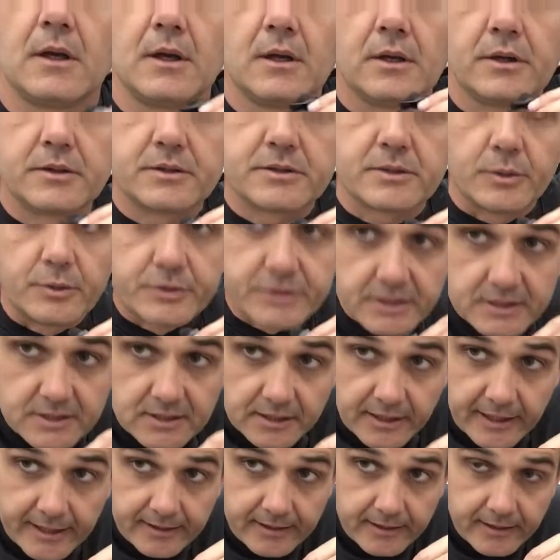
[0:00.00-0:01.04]
So just
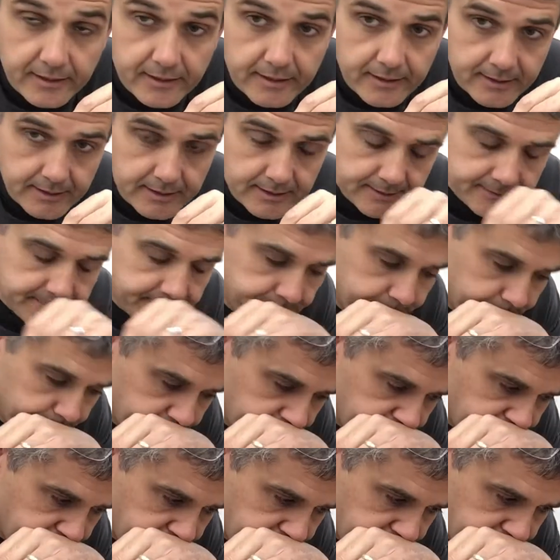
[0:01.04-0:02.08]
like the
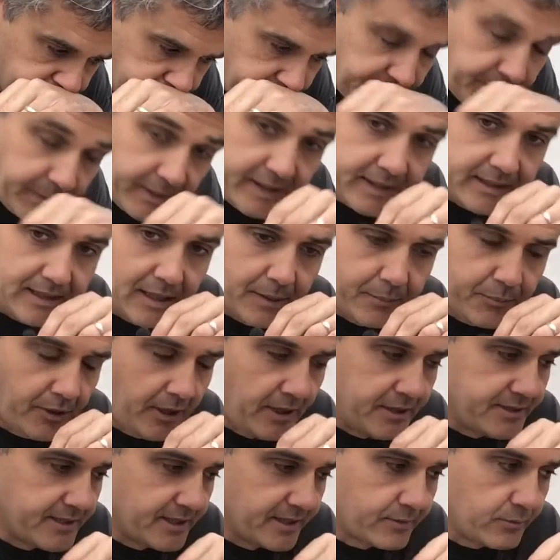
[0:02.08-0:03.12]
spinning top
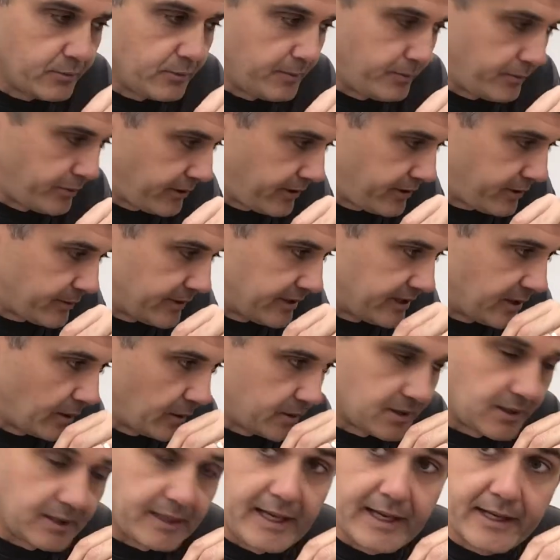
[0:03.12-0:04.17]
project, we'll put 3
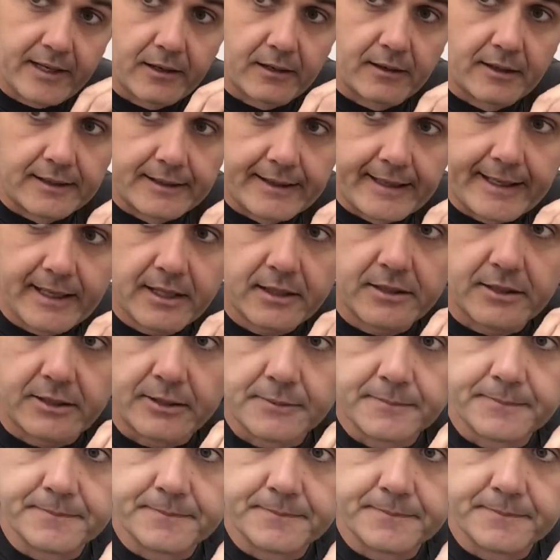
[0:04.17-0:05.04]
coats of lacquer on that too.